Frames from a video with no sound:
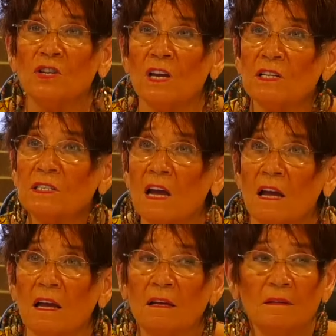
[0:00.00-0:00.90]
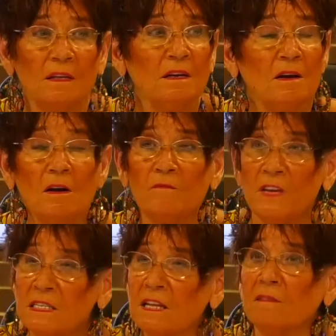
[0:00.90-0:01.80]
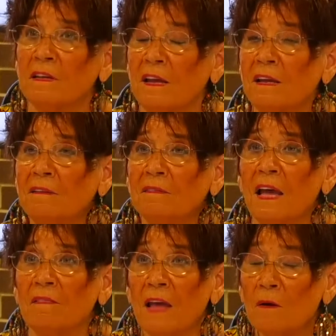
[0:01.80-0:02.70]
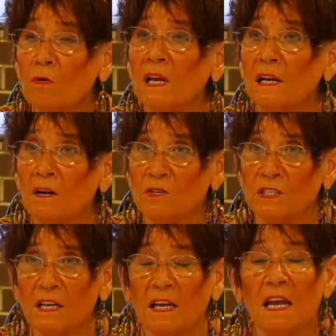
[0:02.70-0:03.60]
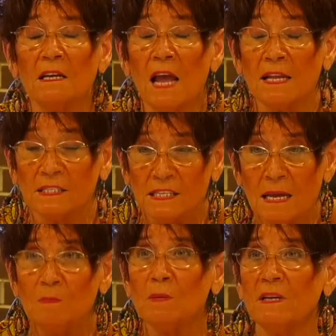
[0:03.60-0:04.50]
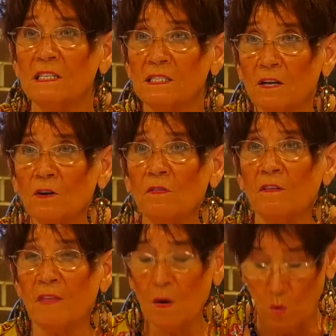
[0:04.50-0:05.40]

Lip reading: just, you know, a visit thing, that they really are sick and seem to be sicker than they